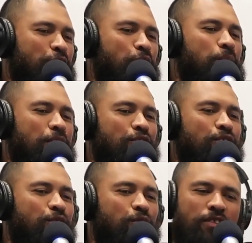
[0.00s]
We've been
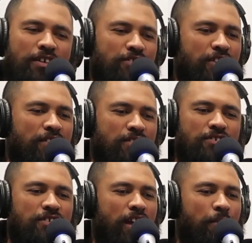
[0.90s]
doing all this
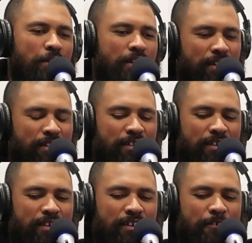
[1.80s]
jabbing and
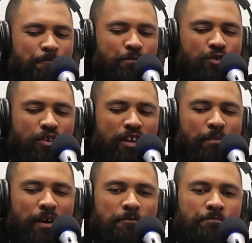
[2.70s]
talking
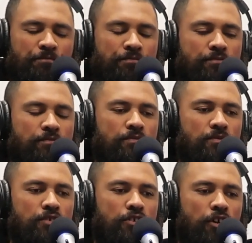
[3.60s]
about,
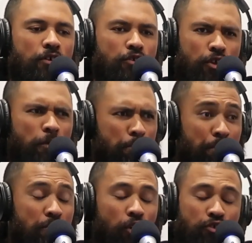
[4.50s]

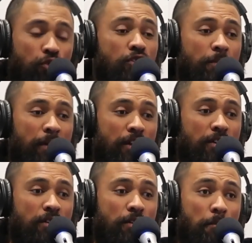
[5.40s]
not talking about
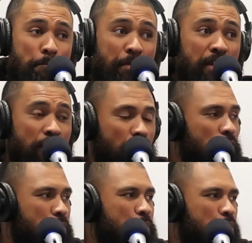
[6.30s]
it, being
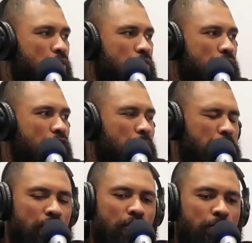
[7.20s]
good people,
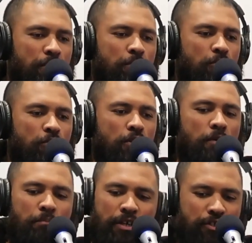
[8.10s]

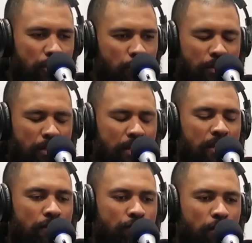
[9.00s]
being genuine,
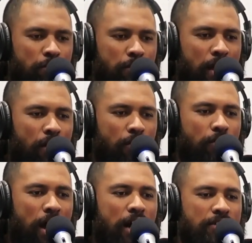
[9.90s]
leading from
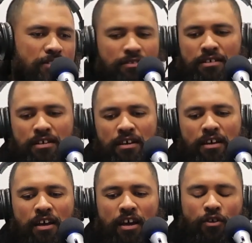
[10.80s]
our hearts
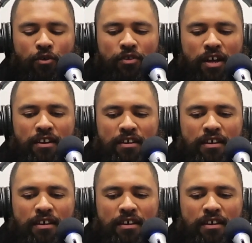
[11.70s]
and all that.